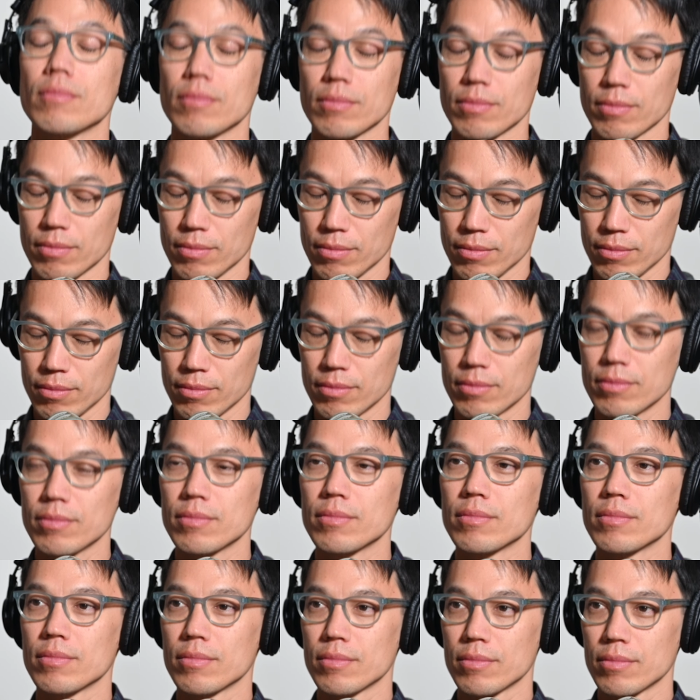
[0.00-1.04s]

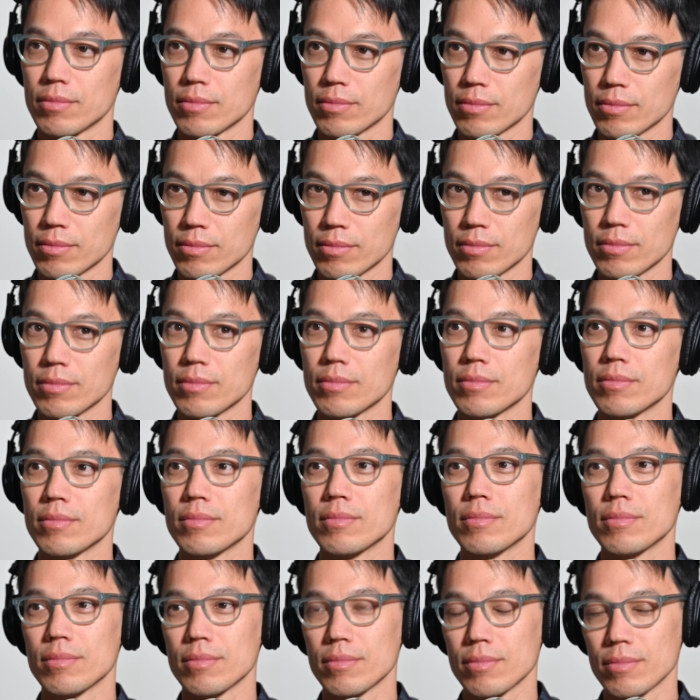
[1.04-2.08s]

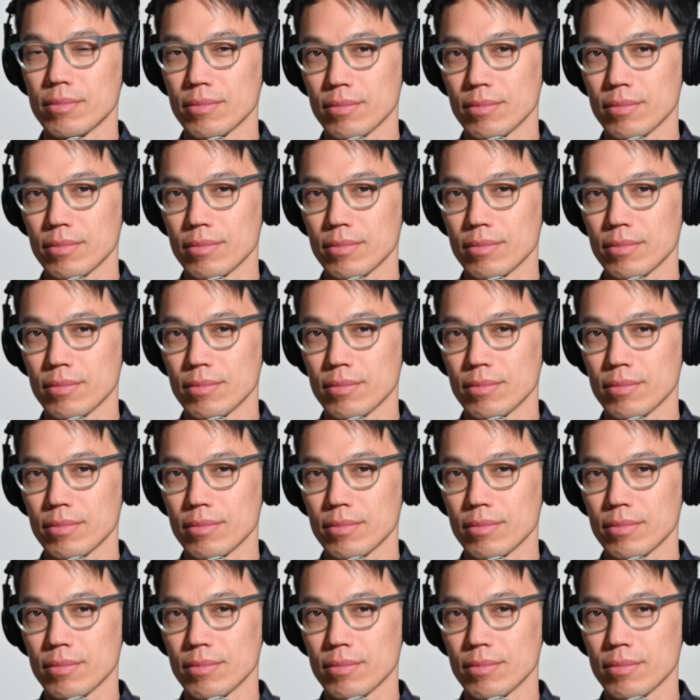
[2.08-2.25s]
The person shown says nothing.